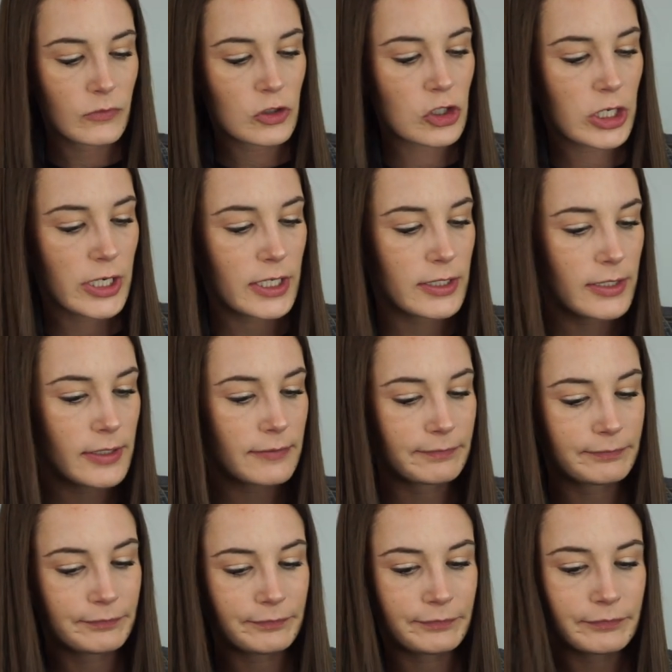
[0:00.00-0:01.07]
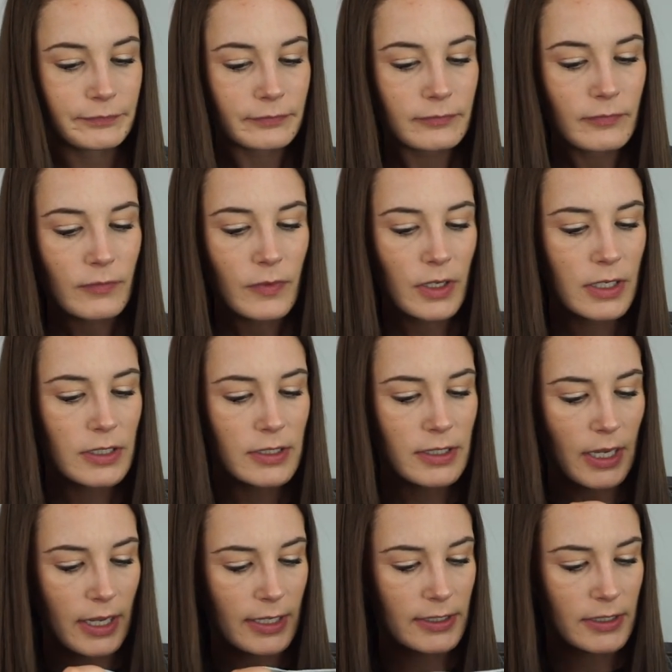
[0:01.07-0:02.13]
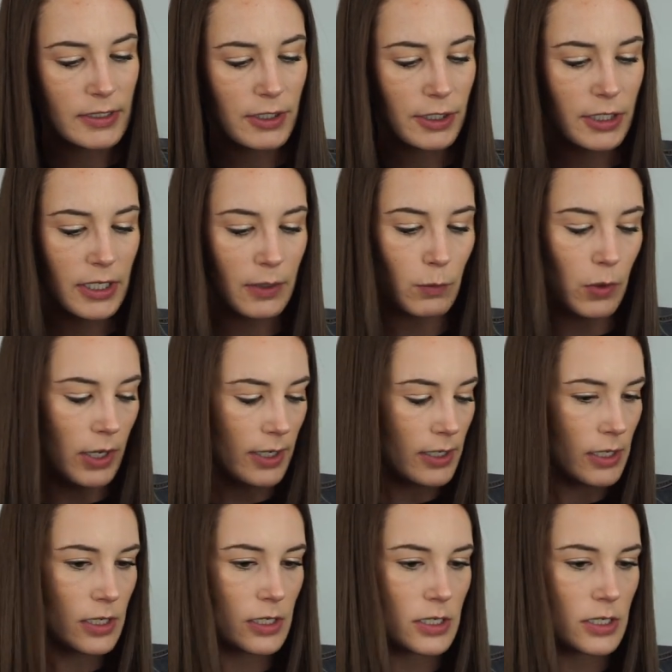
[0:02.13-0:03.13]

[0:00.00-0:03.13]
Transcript: jeans. Size 31.